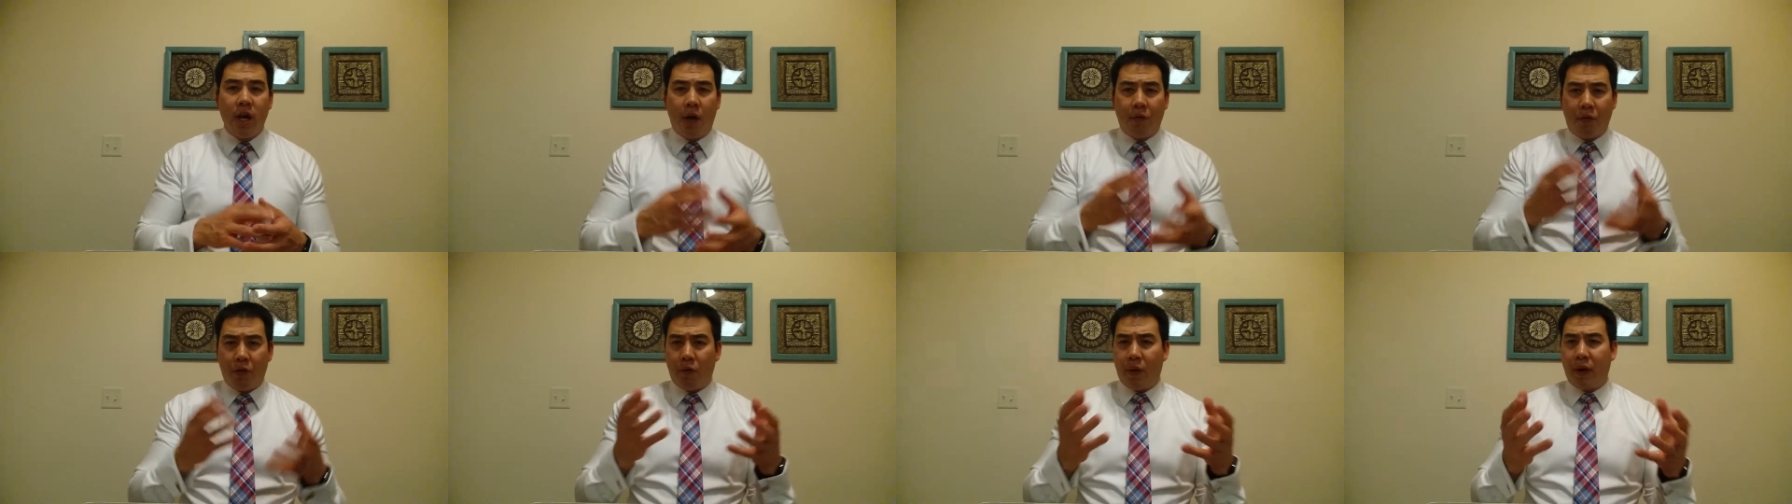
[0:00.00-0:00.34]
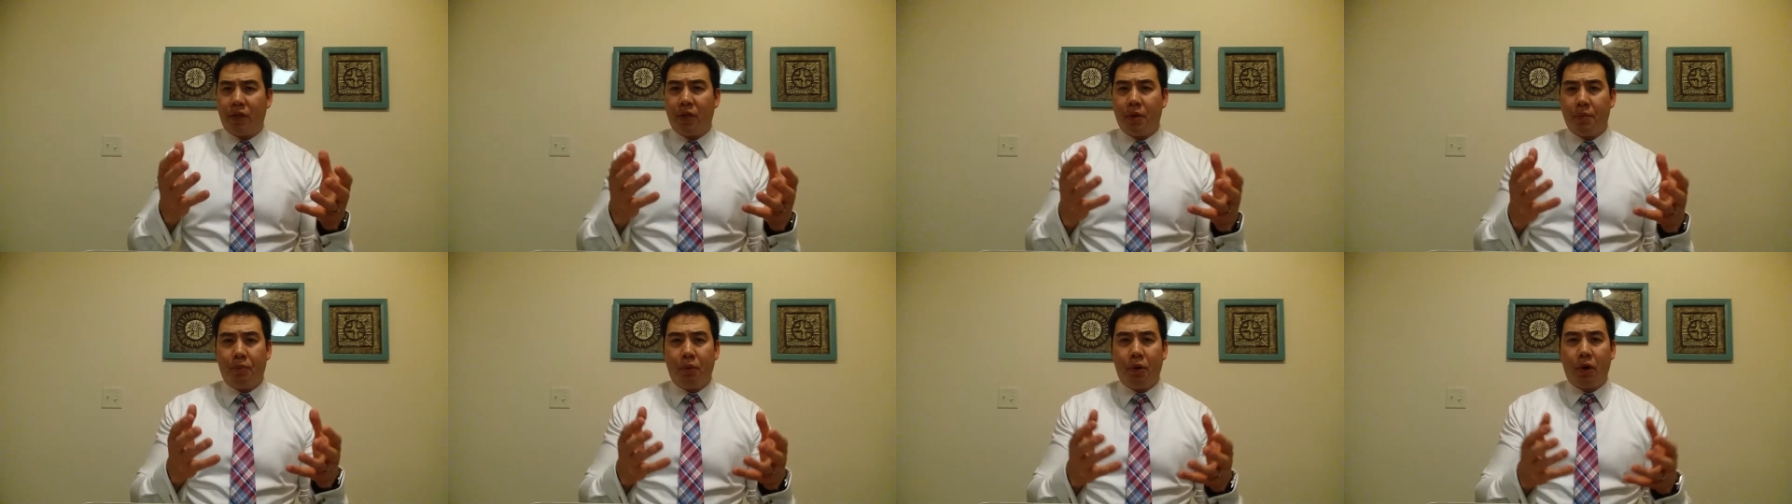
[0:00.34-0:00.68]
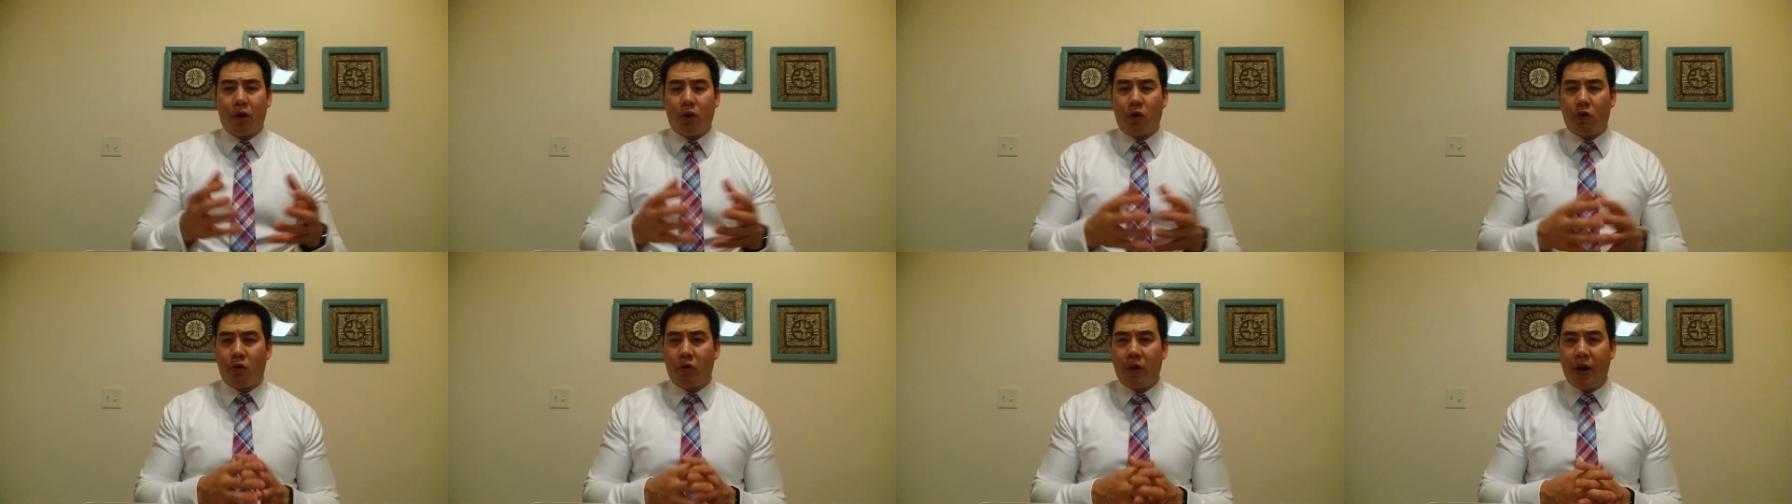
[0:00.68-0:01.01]
If you read the
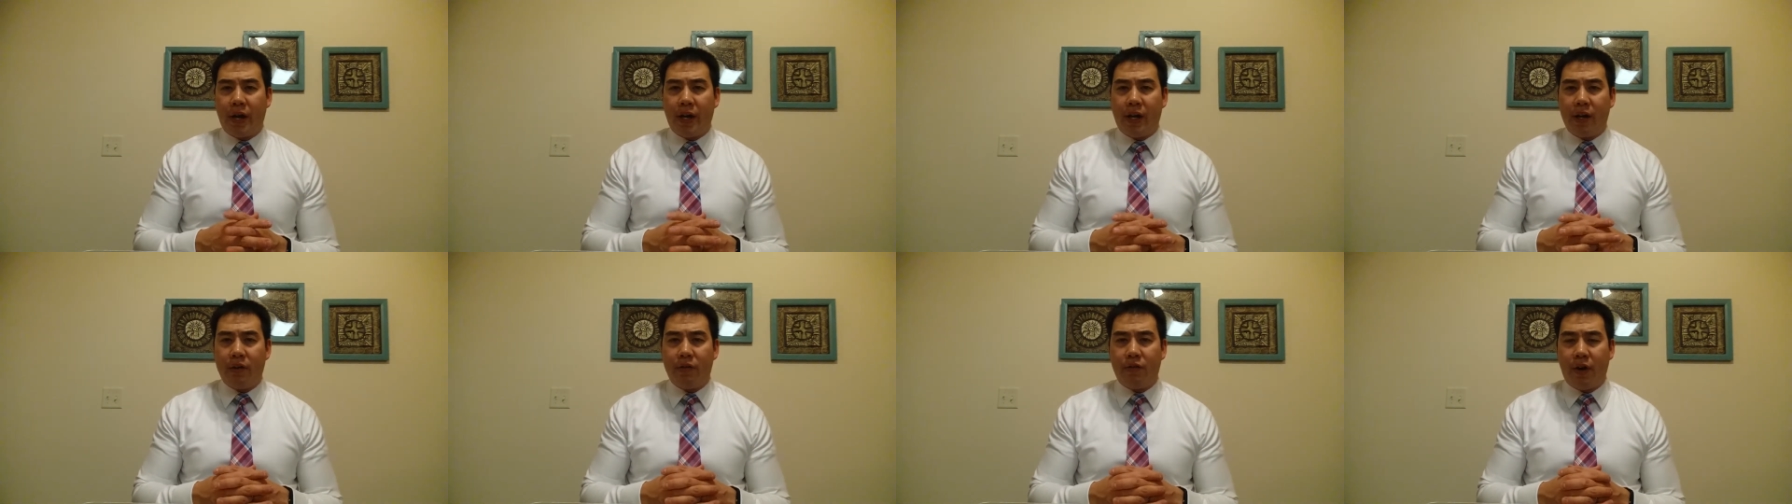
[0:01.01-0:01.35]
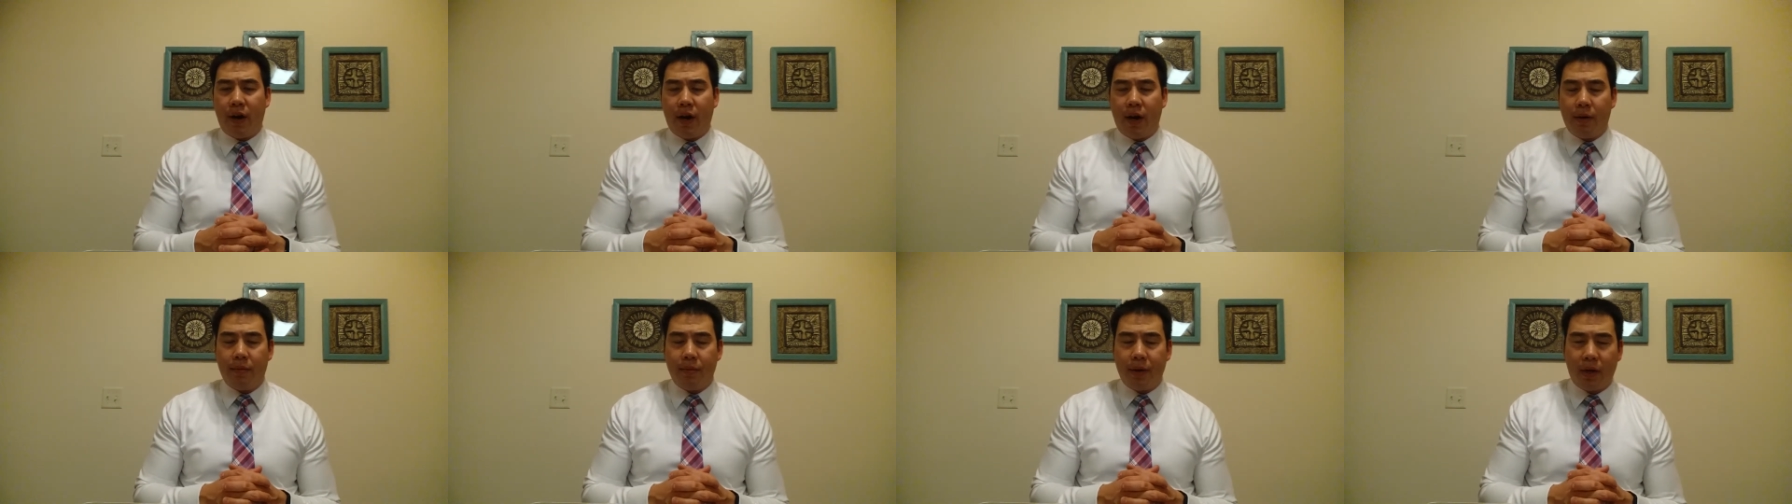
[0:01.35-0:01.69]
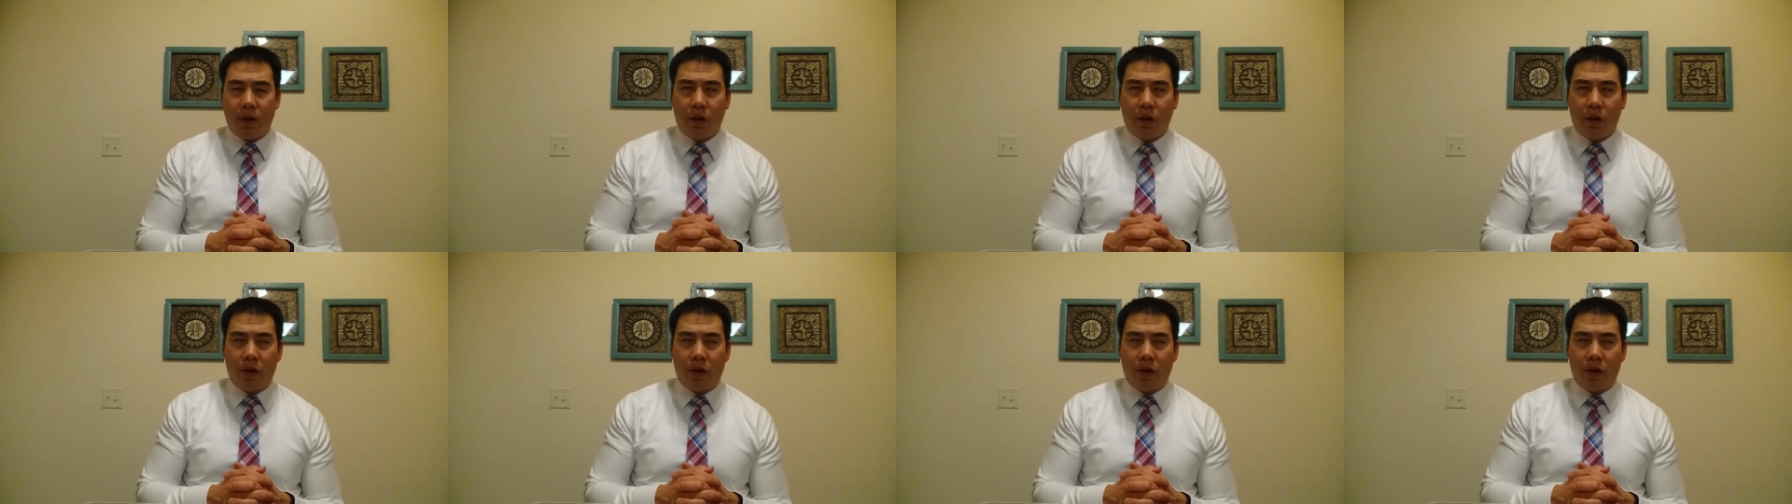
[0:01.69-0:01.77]
book Creative um,